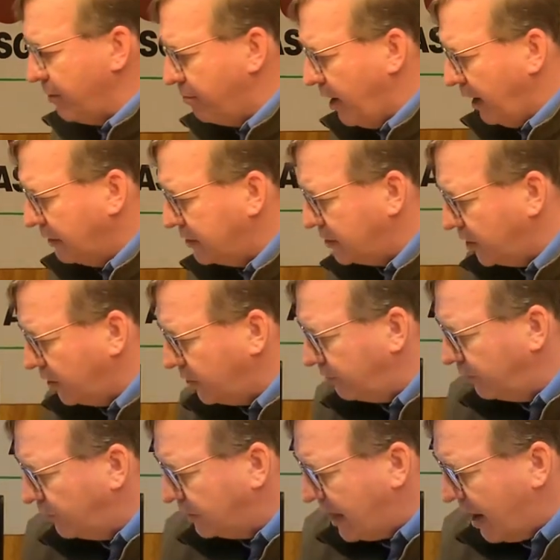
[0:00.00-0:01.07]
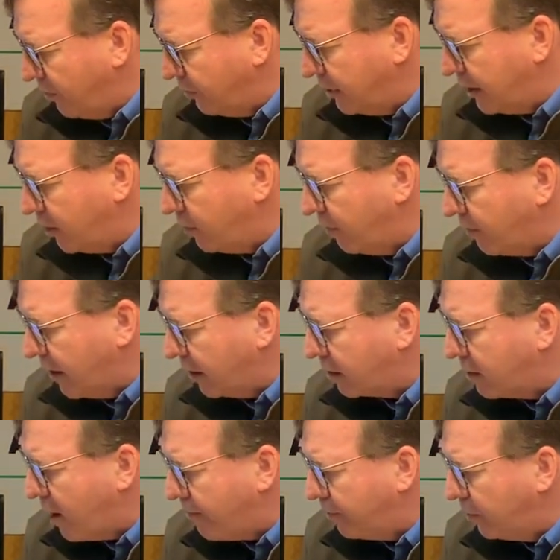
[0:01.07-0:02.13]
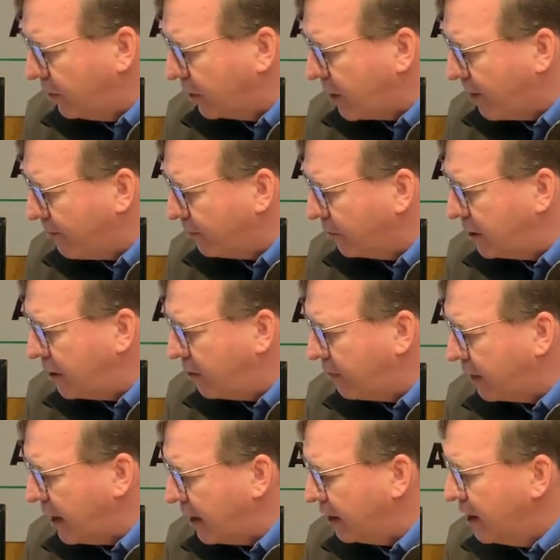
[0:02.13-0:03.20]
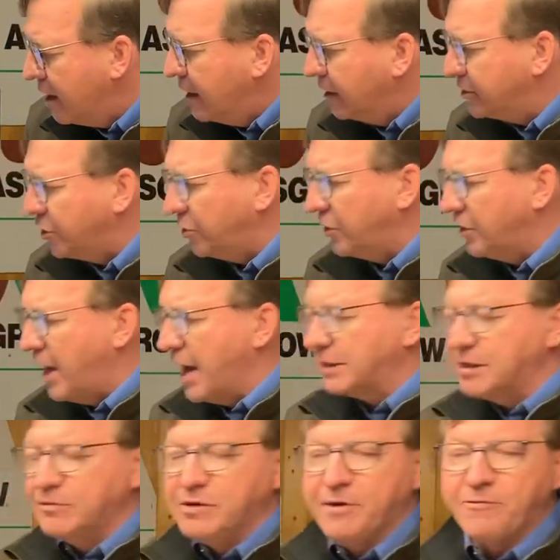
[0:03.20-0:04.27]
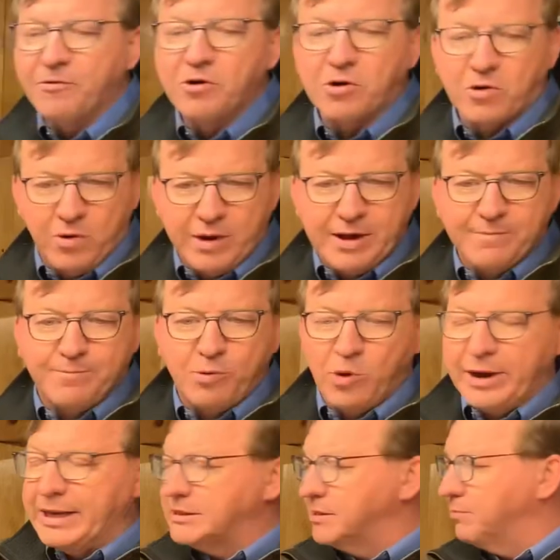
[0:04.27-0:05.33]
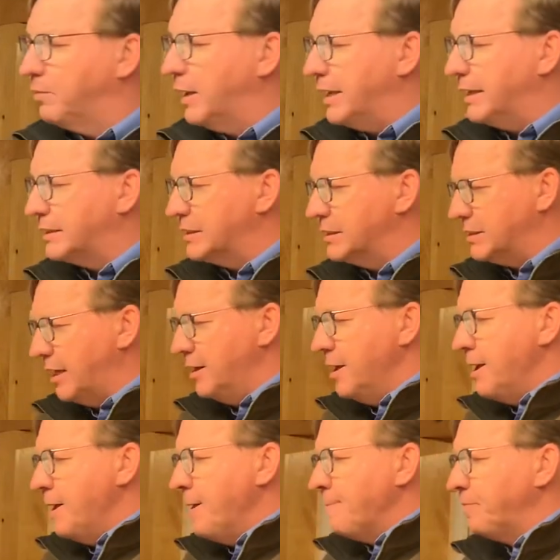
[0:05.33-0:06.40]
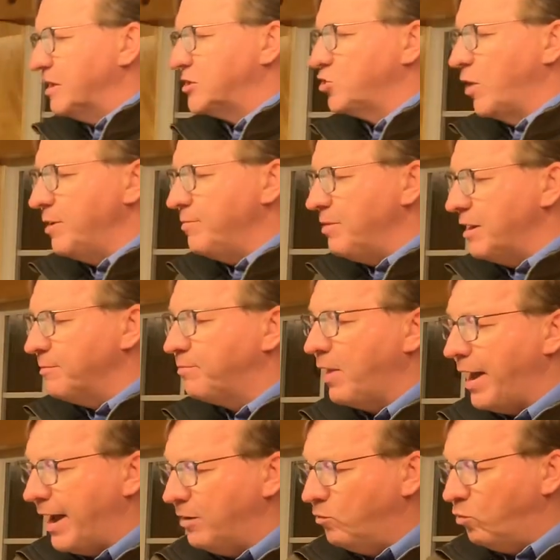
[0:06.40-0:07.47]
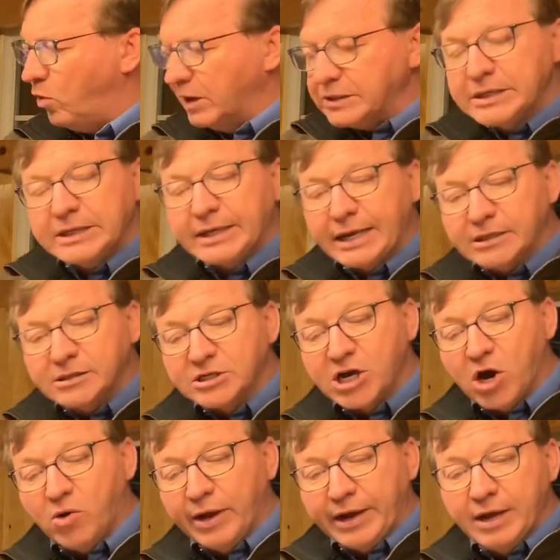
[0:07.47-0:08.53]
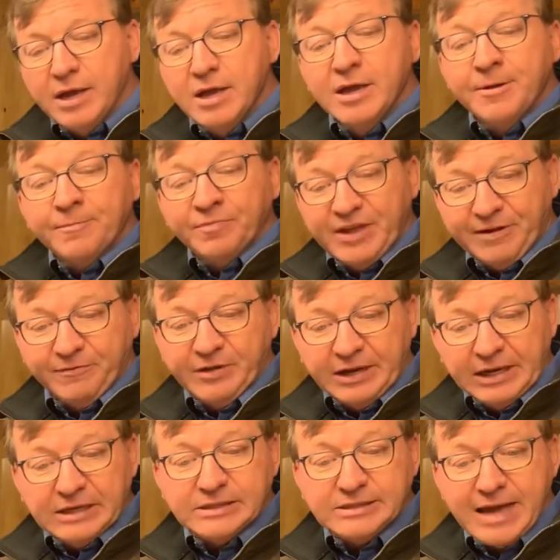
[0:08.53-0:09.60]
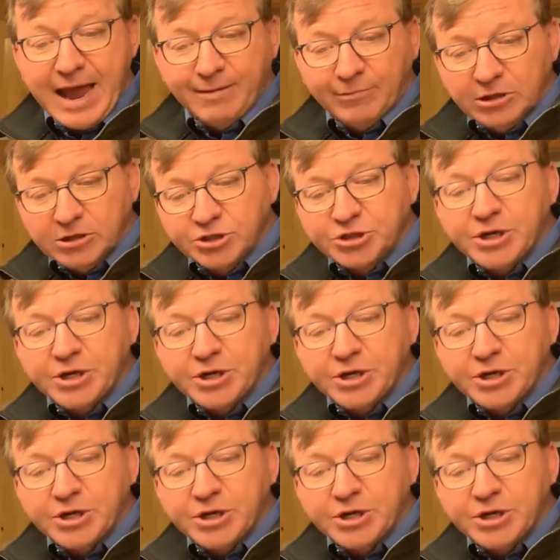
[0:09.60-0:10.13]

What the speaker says: buds. So down here, we've got a couple here. So lots of different growing points and places that the soybean plant, once it gets going, if it is damaged,